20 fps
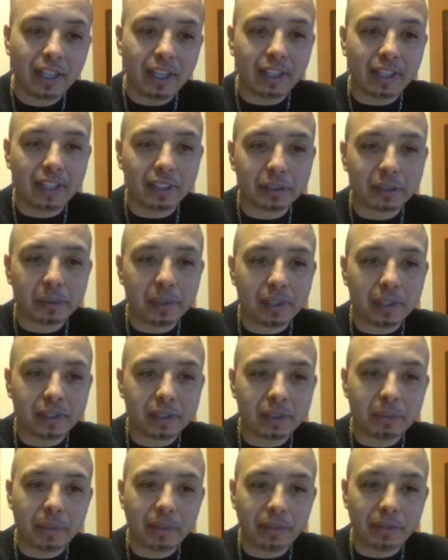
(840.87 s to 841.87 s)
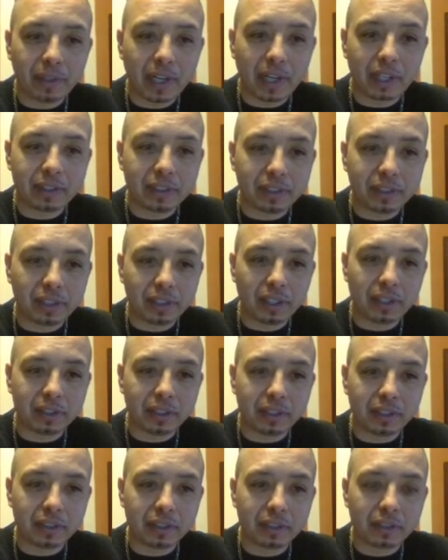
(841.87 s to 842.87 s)
and guess what? Somebody forgot to charge
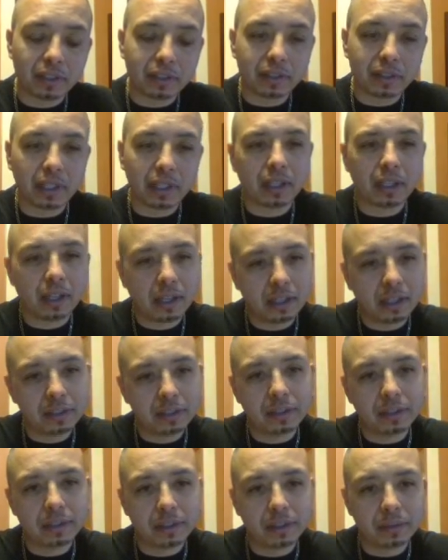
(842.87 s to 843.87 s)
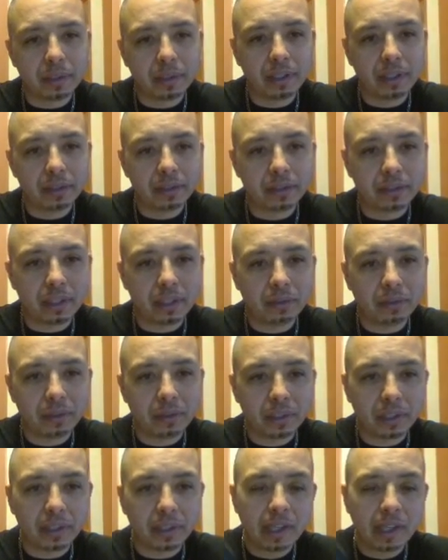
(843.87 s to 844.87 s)
it. So it's like, oh, dude, your radio's dead,
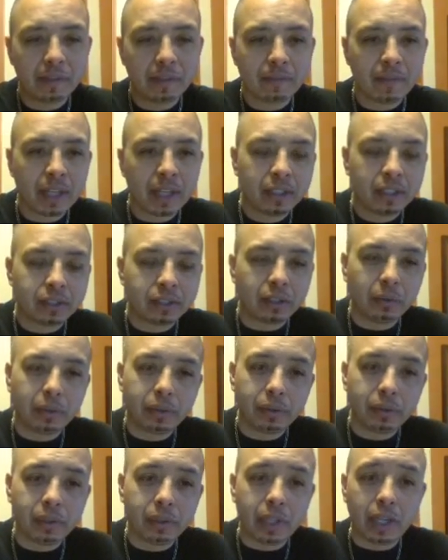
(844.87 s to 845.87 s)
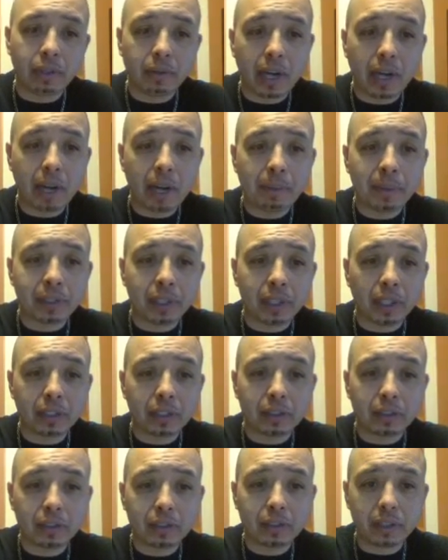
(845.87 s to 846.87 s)
really? So we threw it on a rapid
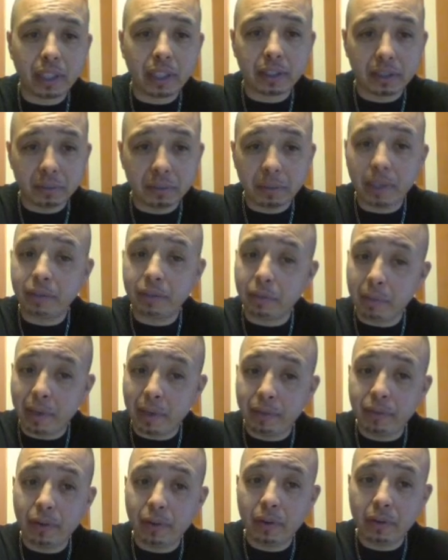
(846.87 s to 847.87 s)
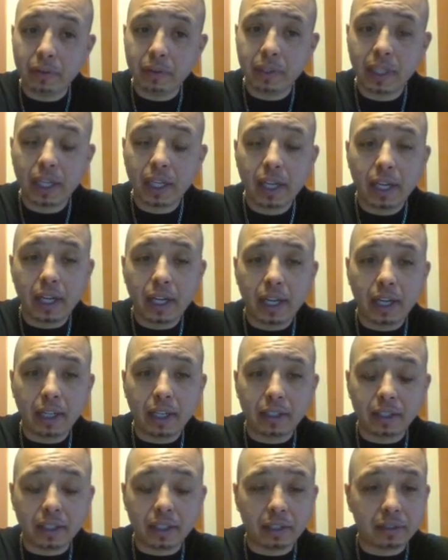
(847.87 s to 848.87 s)
charger that's actually made for my phone,
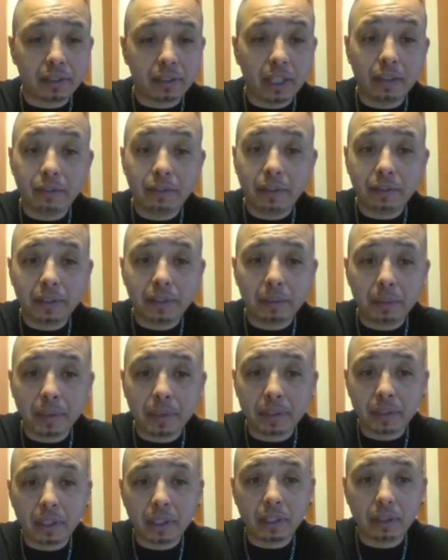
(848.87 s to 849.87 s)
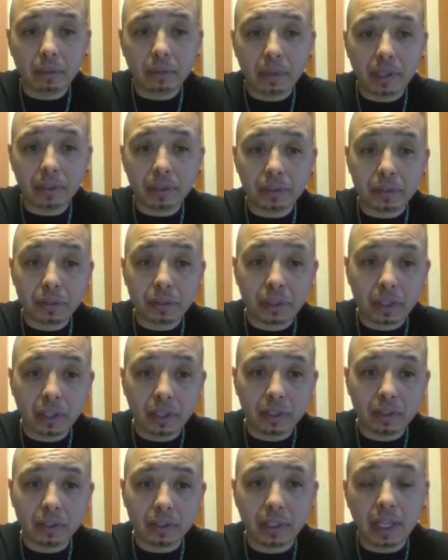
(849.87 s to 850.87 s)
and 10-15 minutes later, the radio's
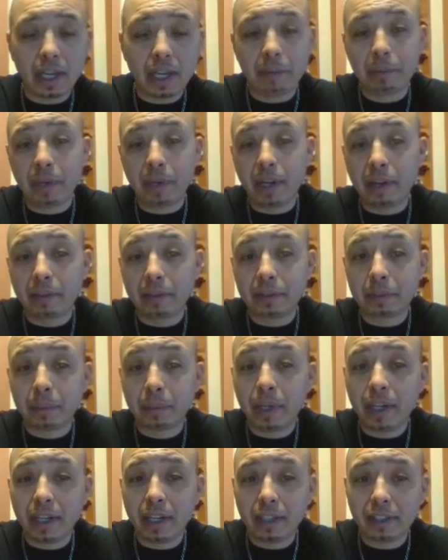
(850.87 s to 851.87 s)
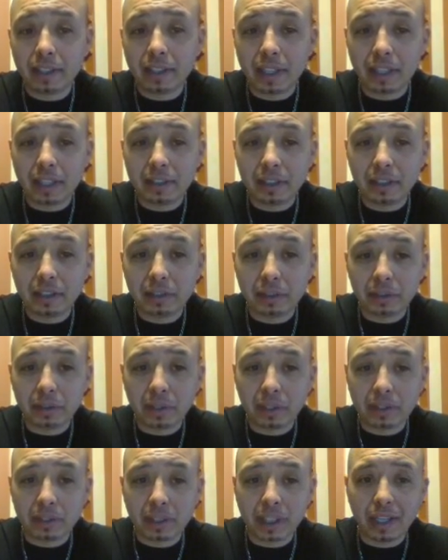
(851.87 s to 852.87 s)
charged. It's probably not a good idea to do it
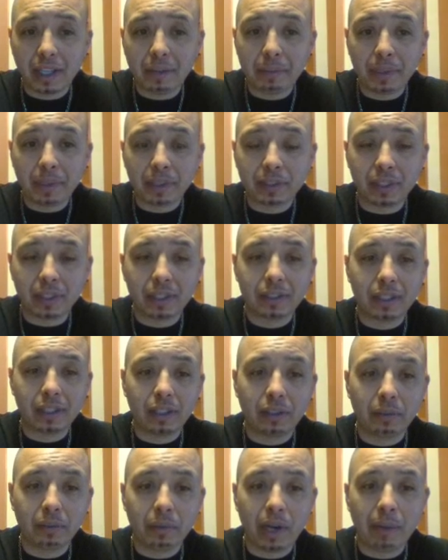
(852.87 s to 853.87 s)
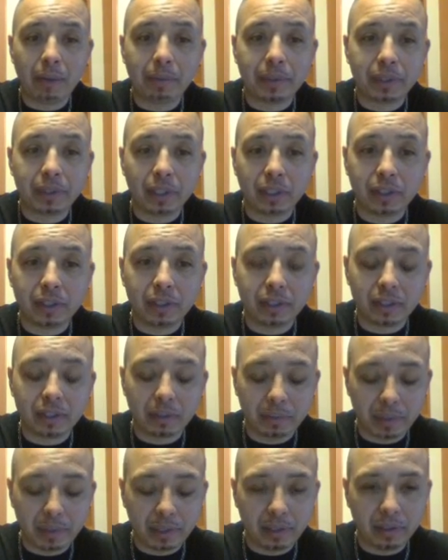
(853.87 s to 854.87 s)
all the time, because anytime you're rapid charging
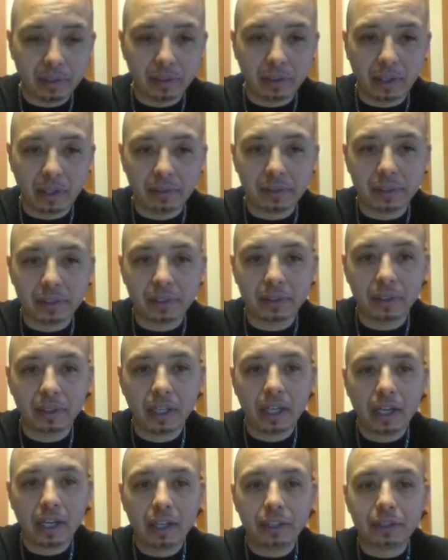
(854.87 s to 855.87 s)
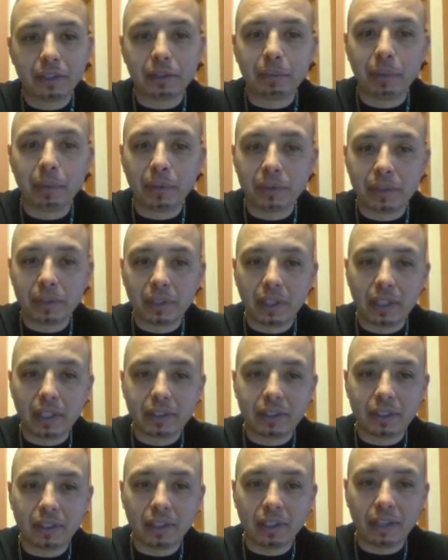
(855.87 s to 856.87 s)
something, you know, obviously you're supposedly
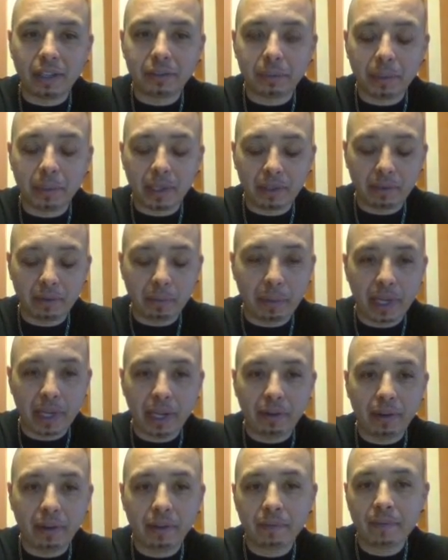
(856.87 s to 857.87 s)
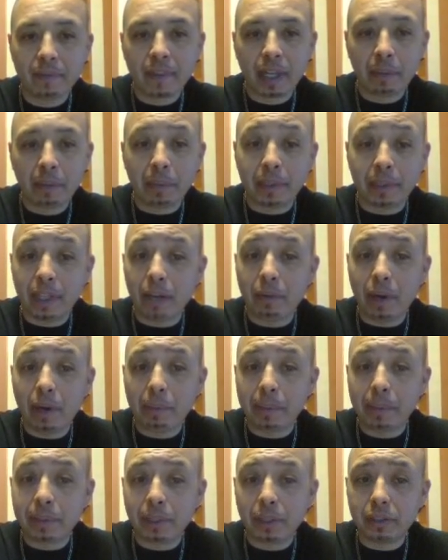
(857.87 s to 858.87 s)
lessen the lifespan of the battery. But that
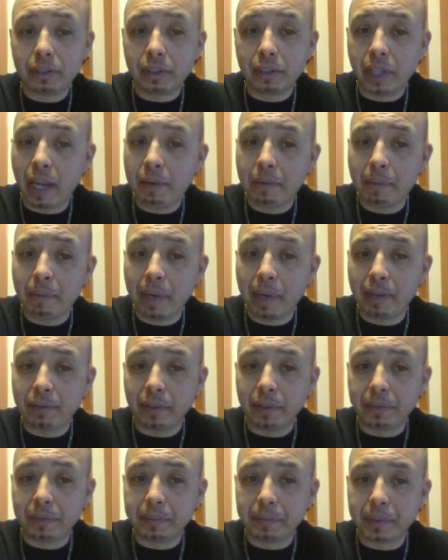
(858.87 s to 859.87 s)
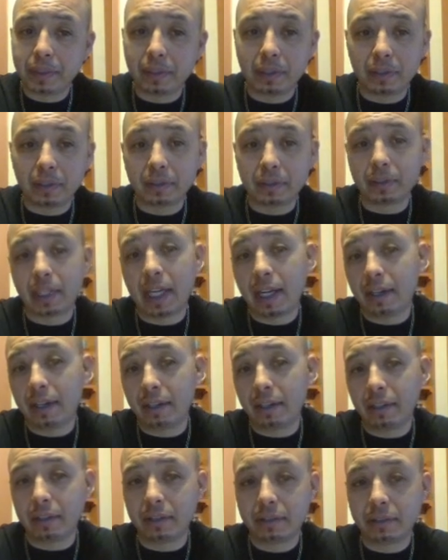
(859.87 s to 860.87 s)
rapid charger came with my phone, so I don't
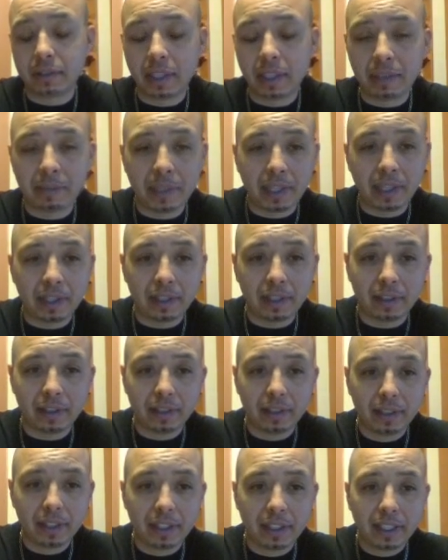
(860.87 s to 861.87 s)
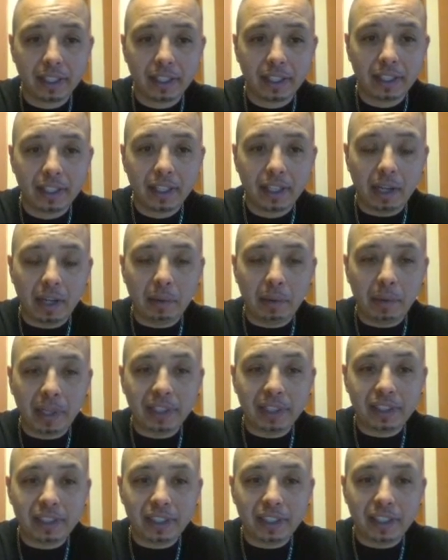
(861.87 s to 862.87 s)
know. I'm not a
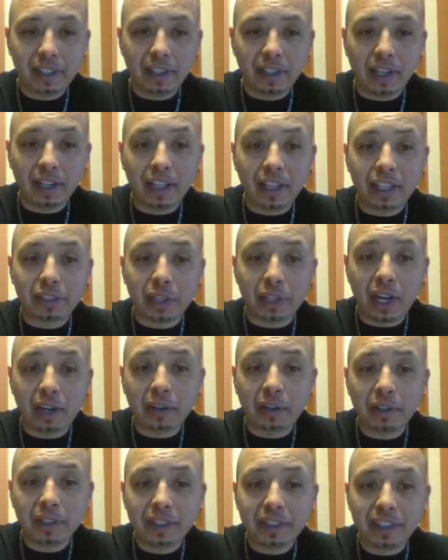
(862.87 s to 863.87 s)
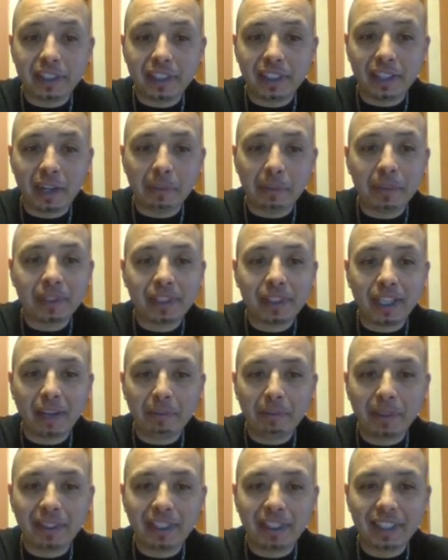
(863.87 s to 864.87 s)
engineer, electronical engineer. I'm a
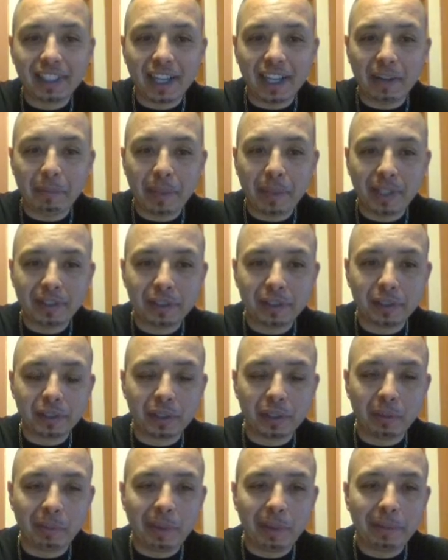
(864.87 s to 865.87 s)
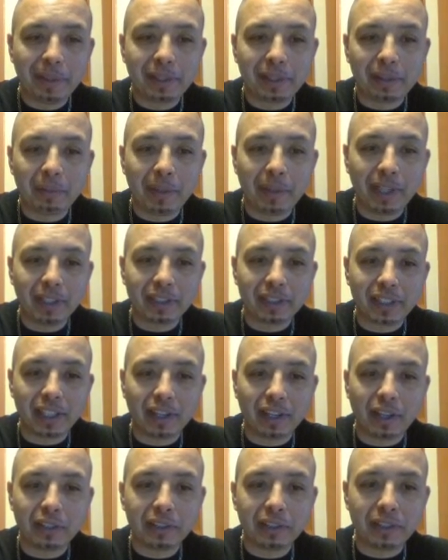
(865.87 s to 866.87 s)
TCOM major, so maybe somebody else
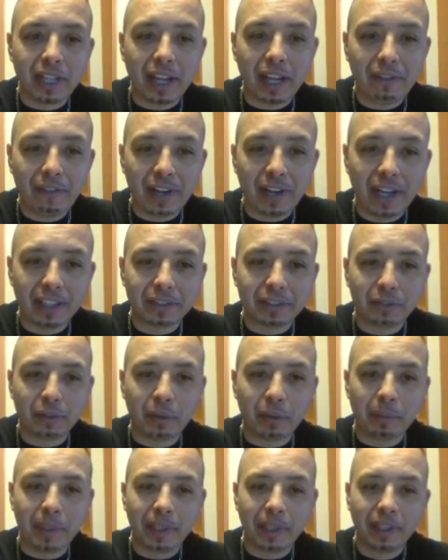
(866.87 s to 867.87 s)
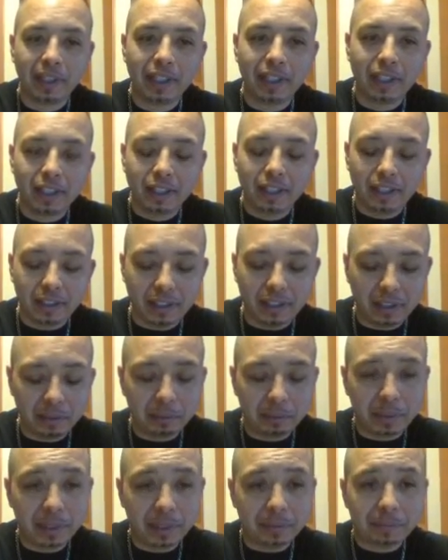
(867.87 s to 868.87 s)
can argue that fact for me.
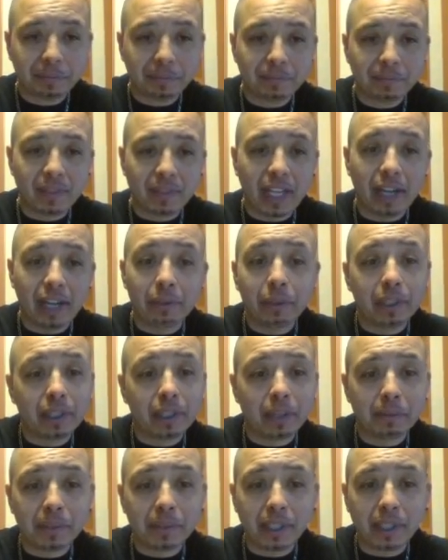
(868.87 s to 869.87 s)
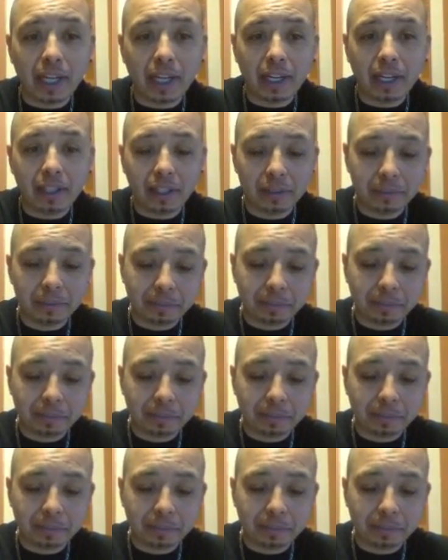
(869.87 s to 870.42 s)
But that really comes in handy.